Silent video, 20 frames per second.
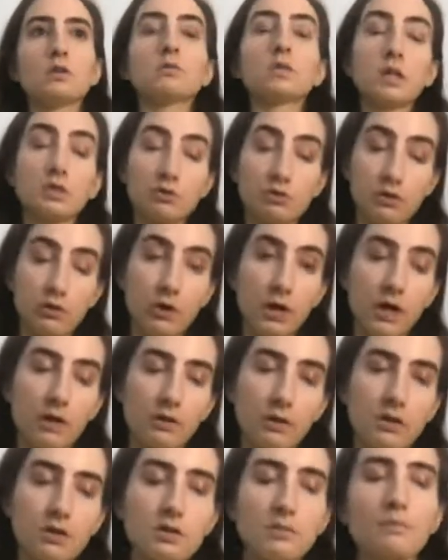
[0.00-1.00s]
Dancers are
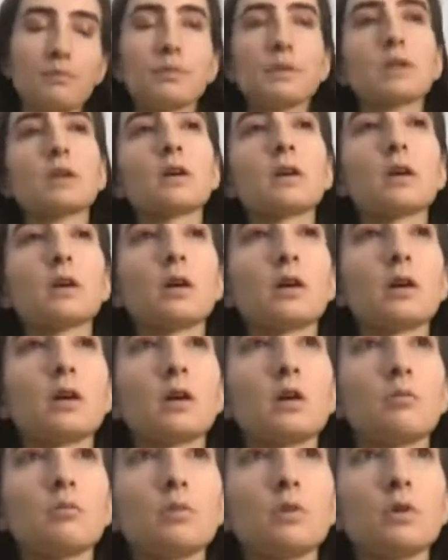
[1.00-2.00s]
athletes.
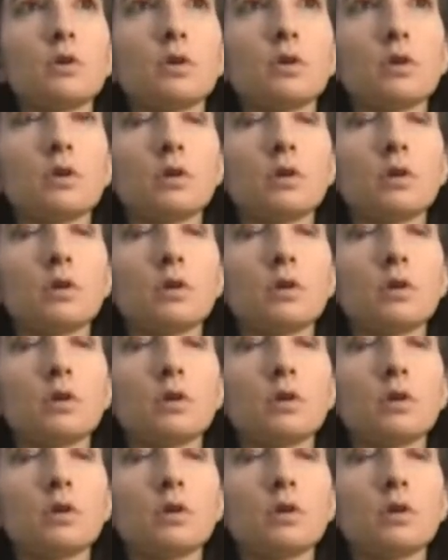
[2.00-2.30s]
Um,